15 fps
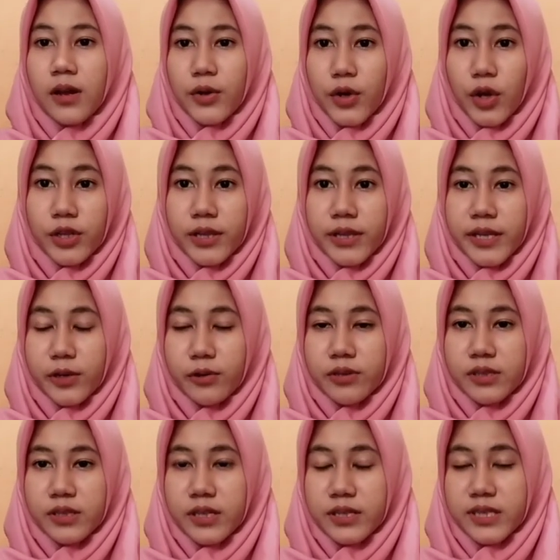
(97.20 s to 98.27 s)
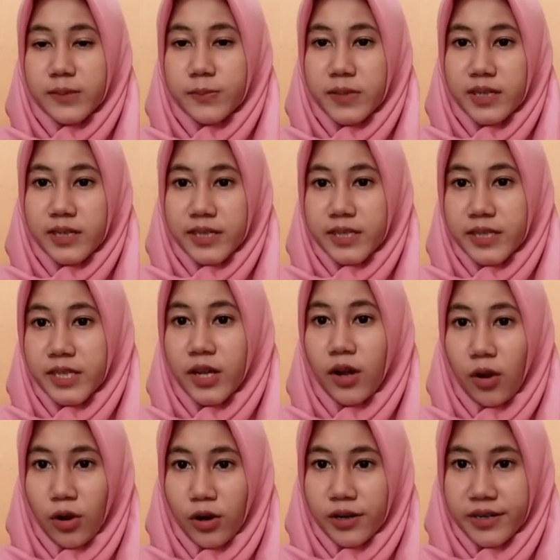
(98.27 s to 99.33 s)
not linguistic similarity
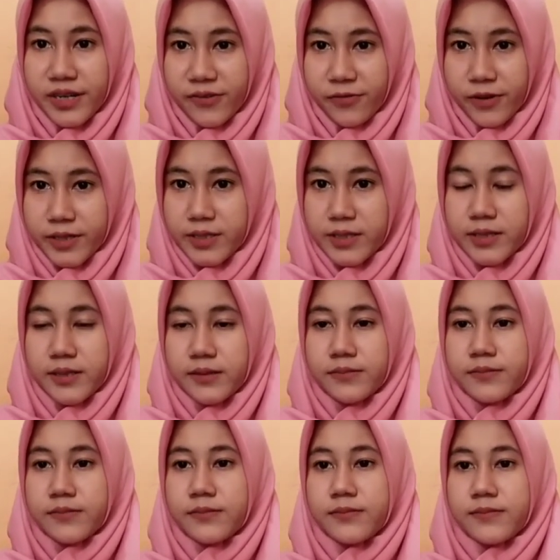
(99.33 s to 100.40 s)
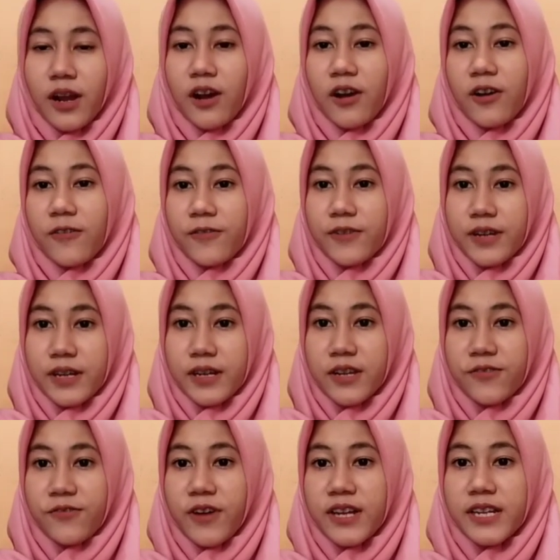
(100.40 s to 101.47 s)
or difference. One of the
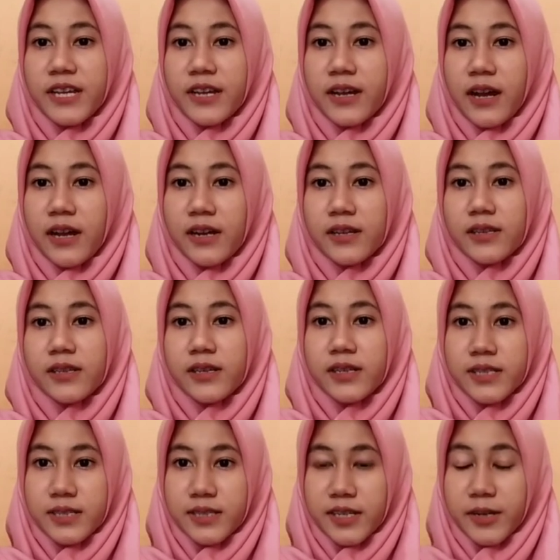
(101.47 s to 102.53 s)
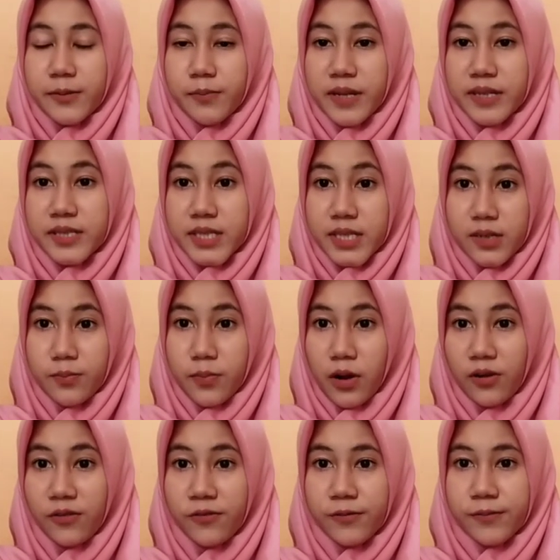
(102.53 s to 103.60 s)
defining characteristics mentioned
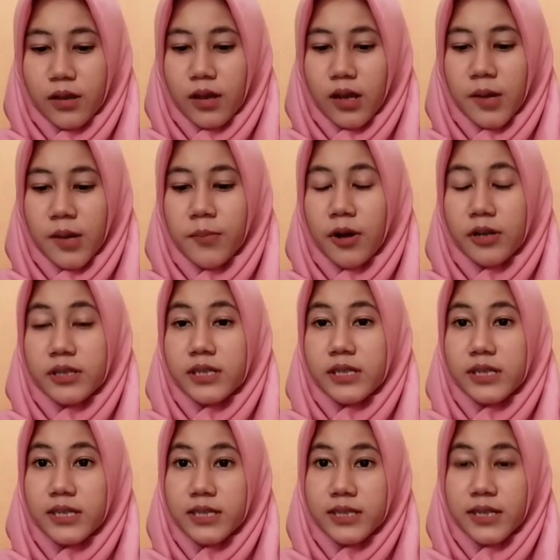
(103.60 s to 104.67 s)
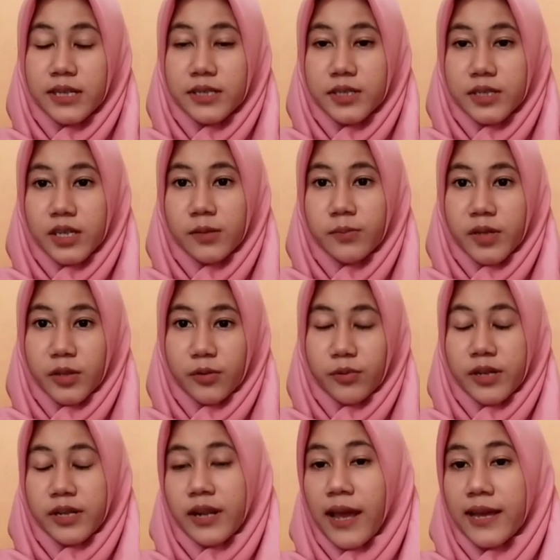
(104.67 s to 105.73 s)
above about the distinction
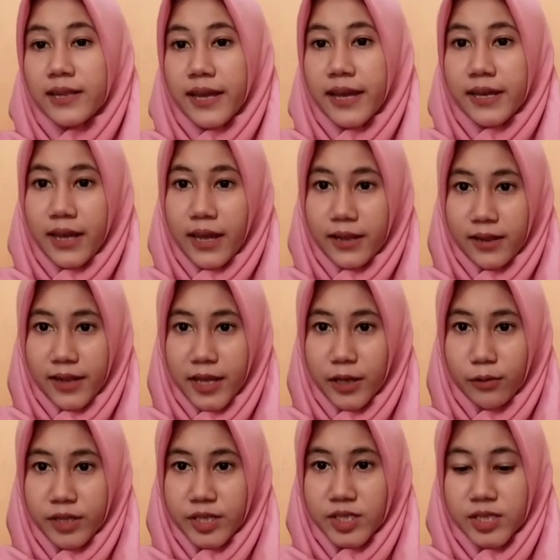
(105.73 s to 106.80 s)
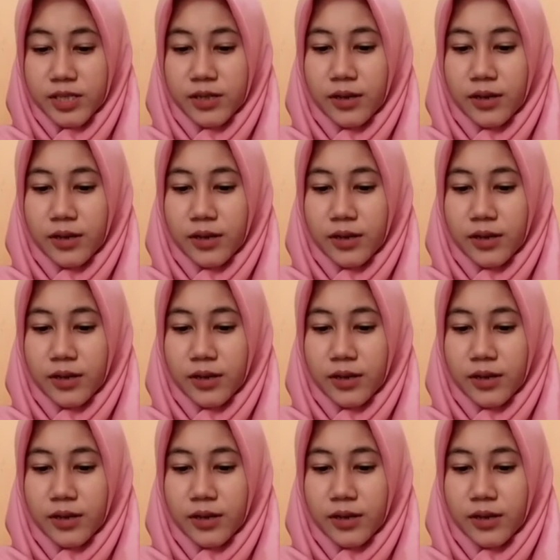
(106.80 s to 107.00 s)
between dialect and language